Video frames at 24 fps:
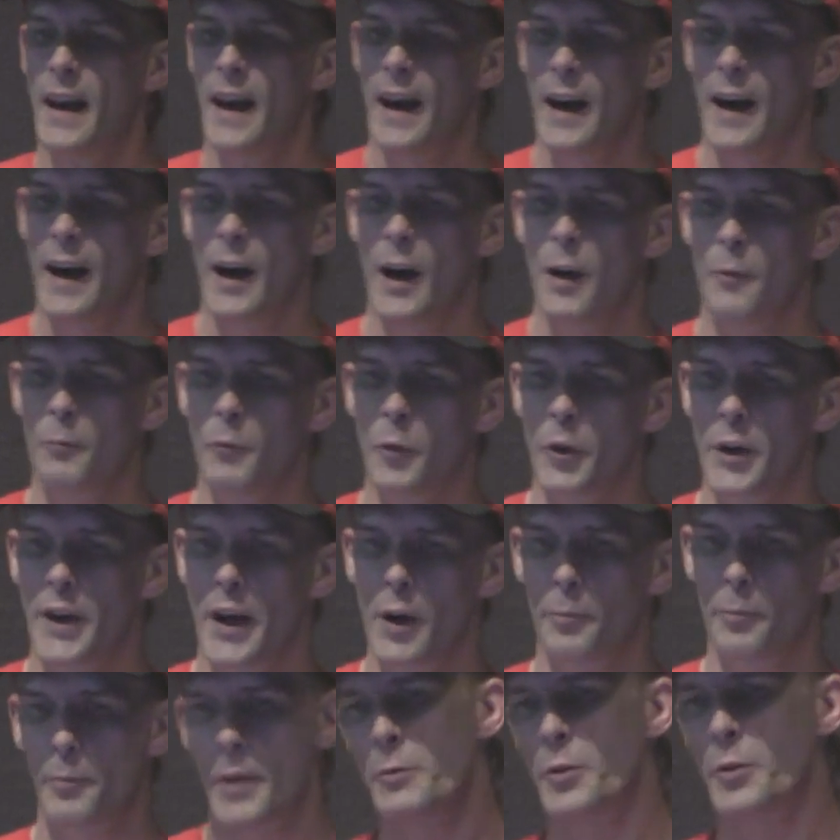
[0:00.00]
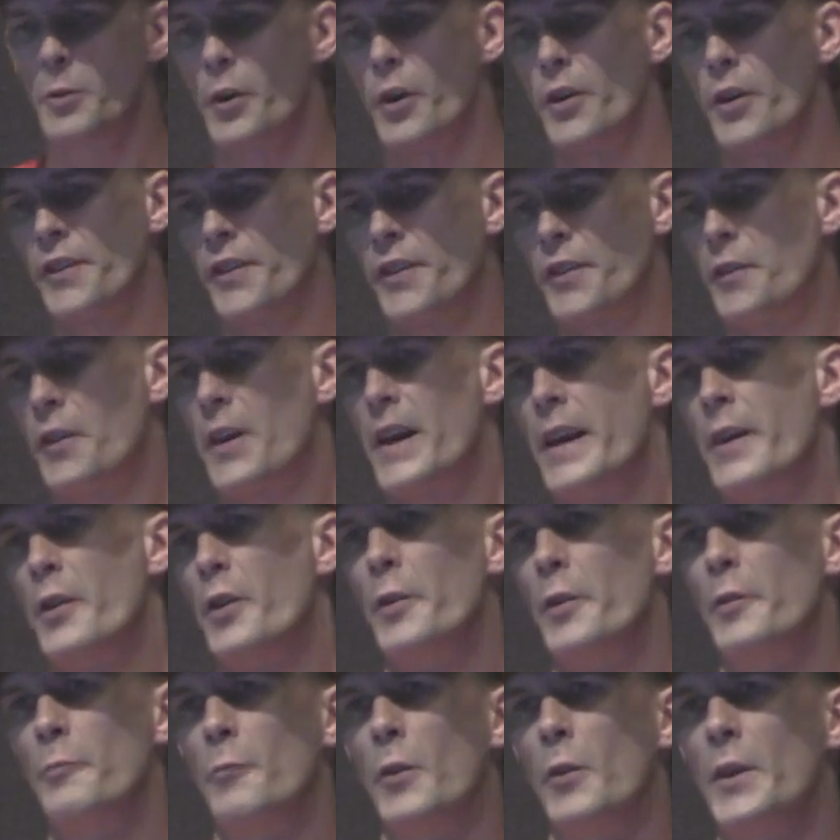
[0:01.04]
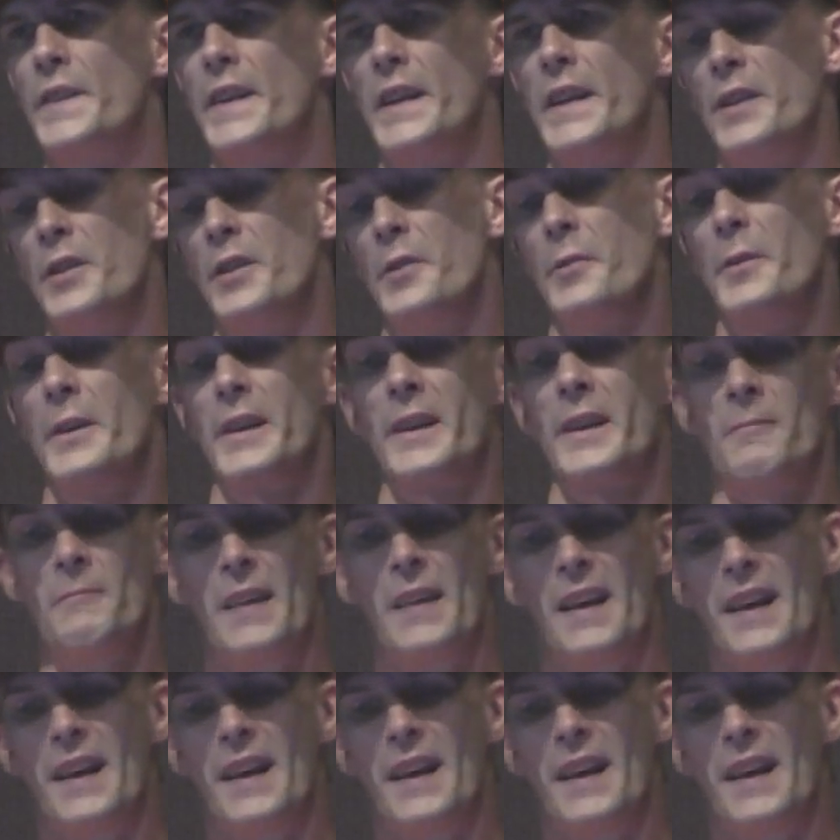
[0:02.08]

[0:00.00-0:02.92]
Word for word: um, would help people concentrate on what they're doing.